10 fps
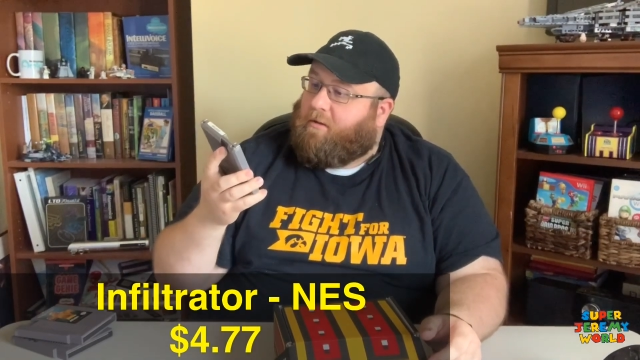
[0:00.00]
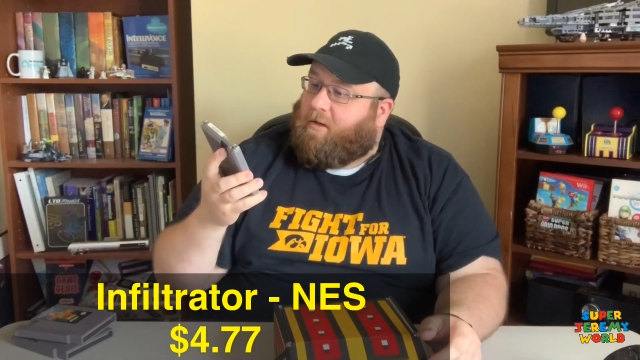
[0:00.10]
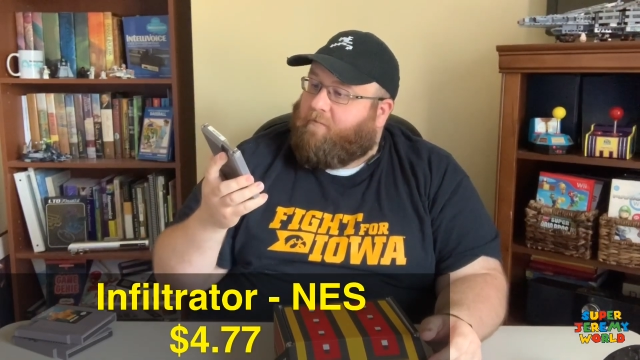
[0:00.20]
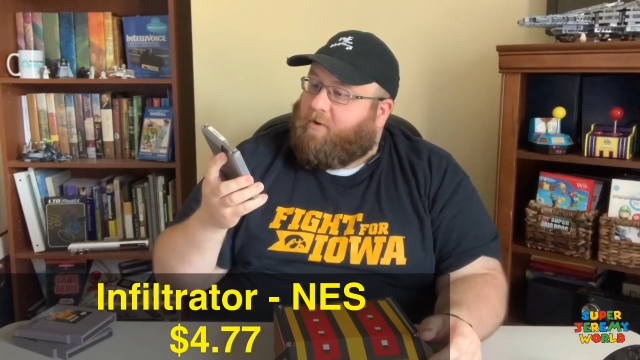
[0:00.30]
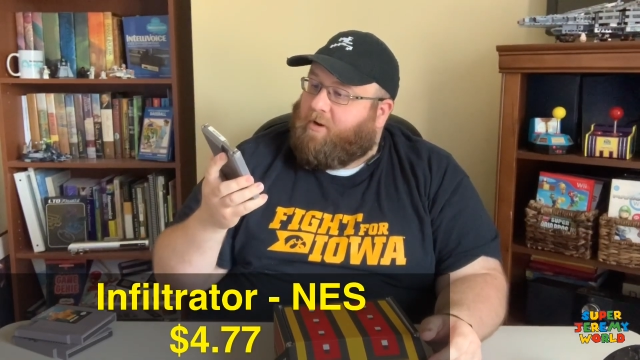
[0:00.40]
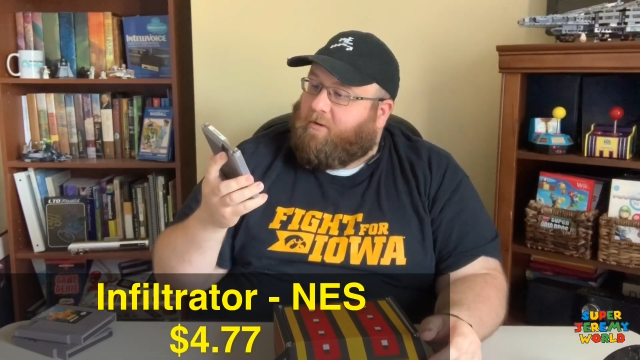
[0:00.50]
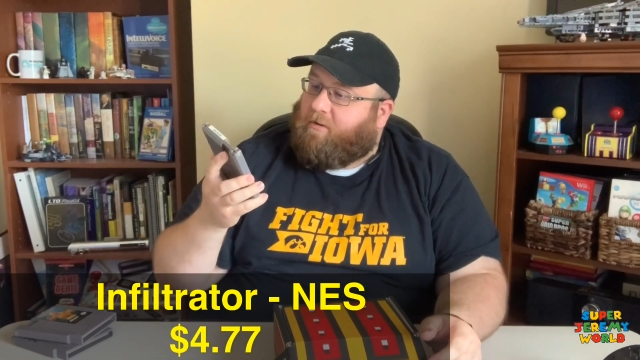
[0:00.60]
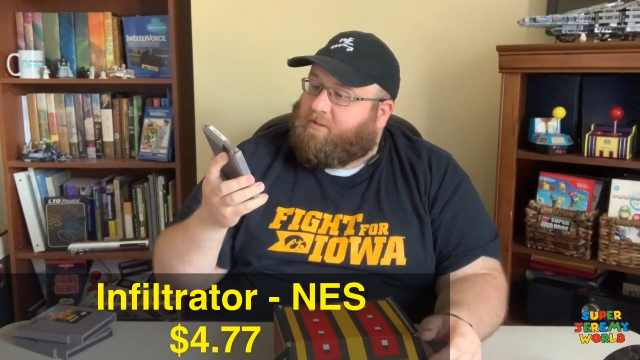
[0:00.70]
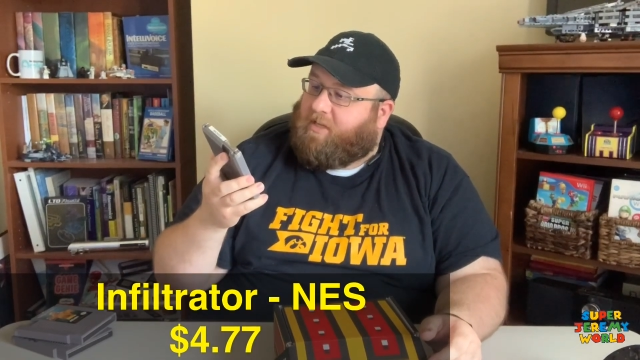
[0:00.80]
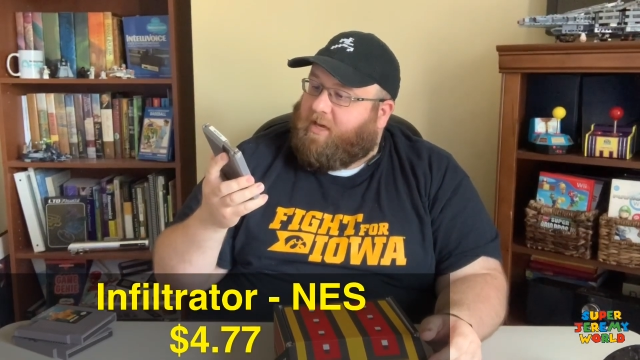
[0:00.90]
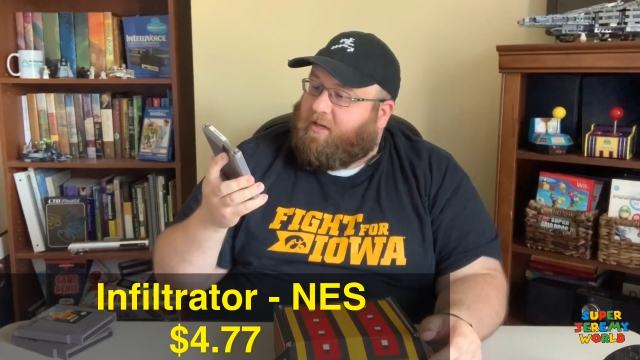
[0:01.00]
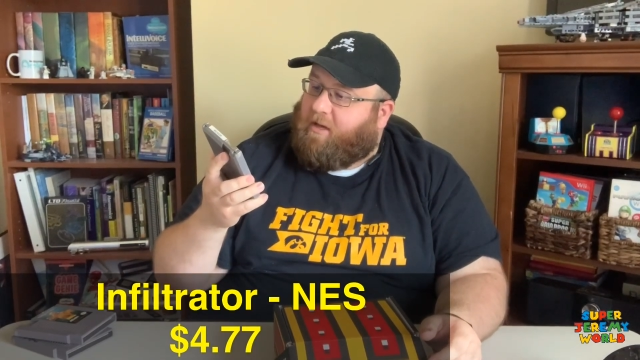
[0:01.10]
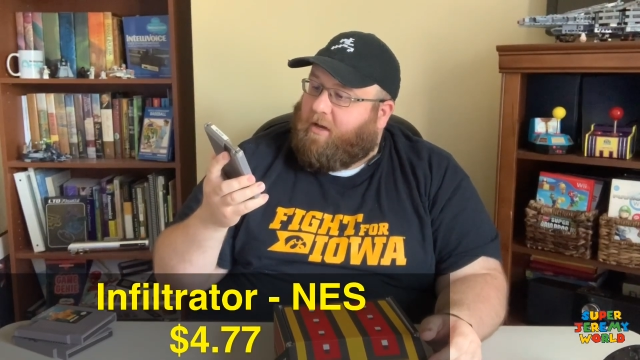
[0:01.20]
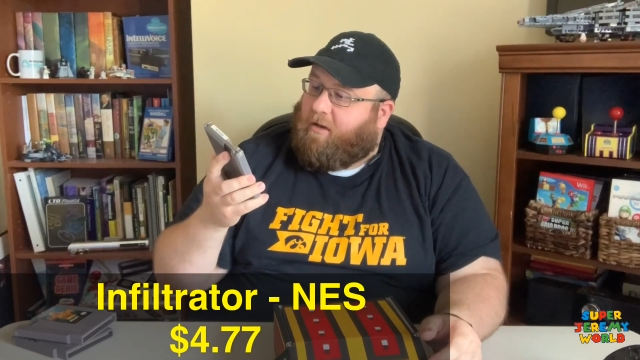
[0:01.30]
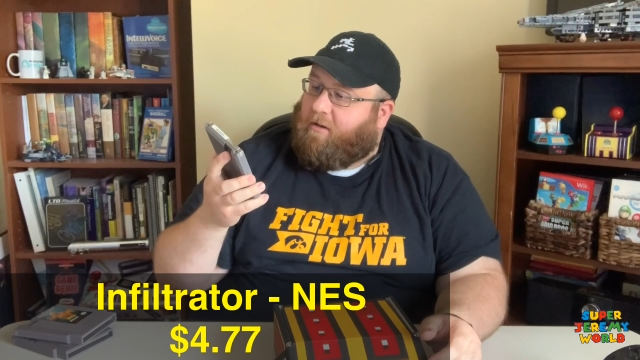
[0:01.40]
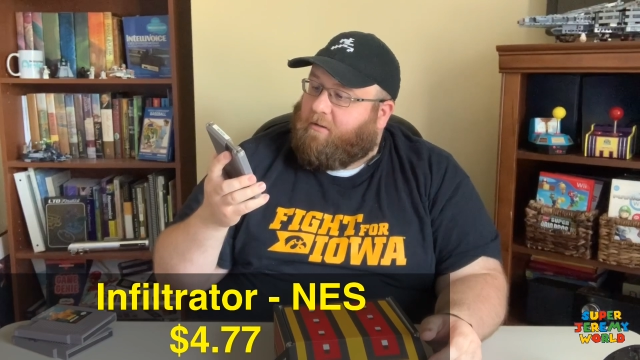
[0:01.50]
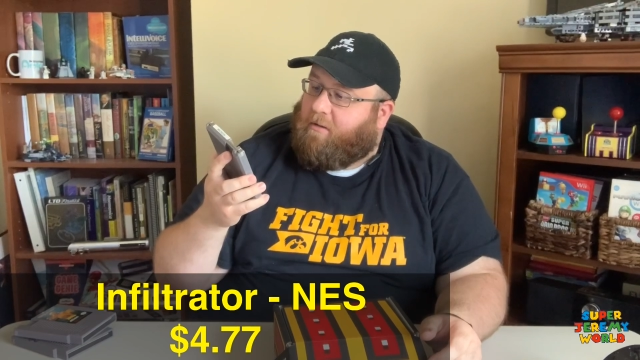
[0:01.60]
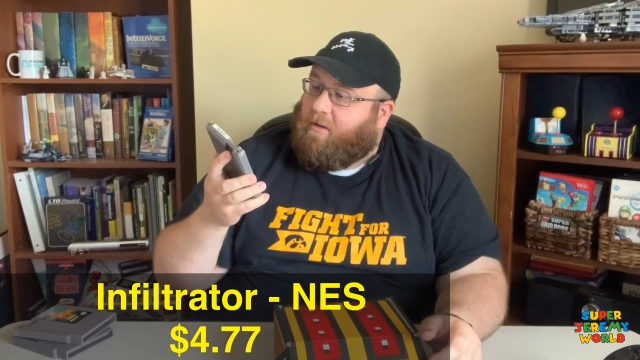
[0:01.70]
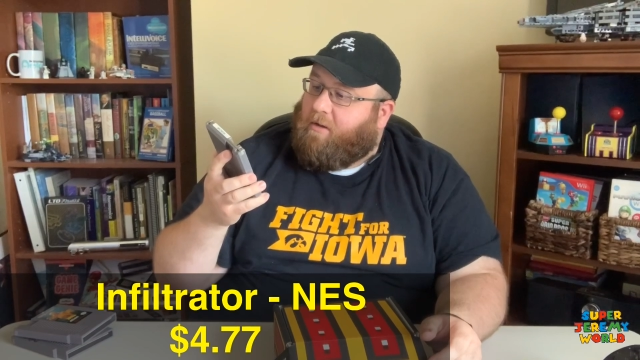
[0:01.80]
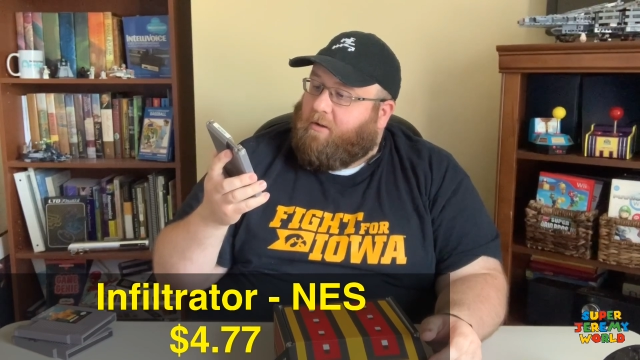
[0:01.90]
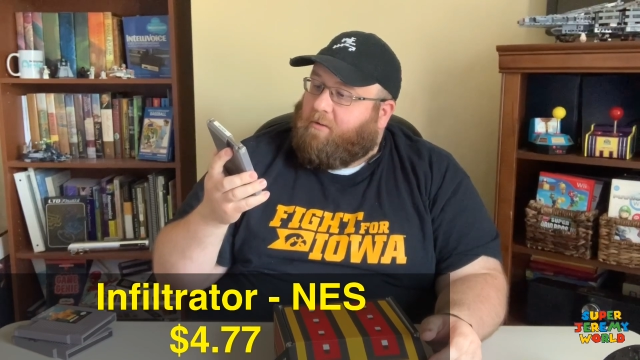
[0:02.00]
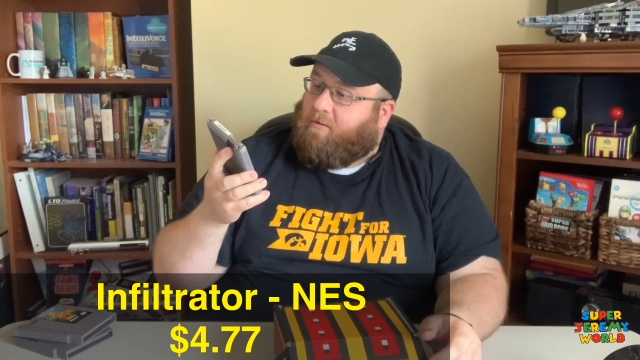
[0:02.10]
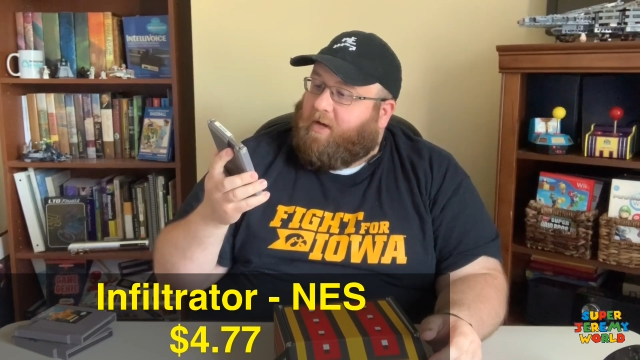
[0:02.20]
cover, it looks like we